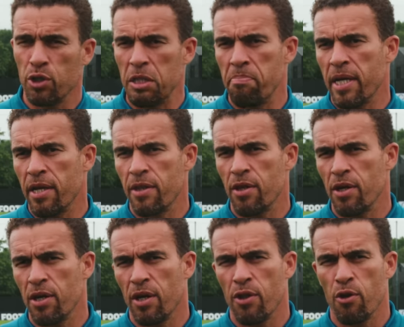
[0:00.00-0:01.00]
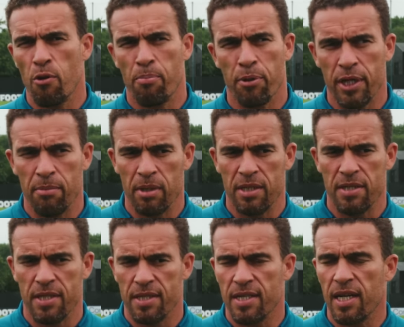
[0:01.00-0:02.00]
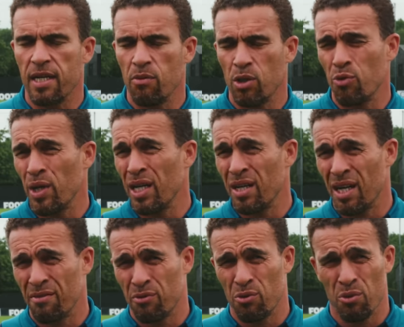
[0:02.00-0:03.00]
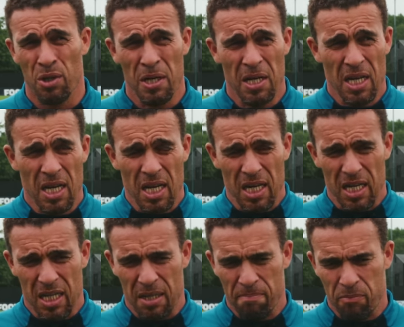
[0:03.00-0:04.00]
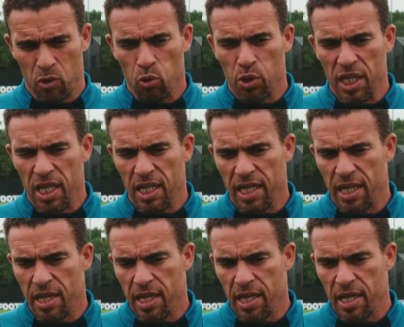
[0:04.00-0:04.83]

depend on the opponent, but it's exactly what we really have to deal in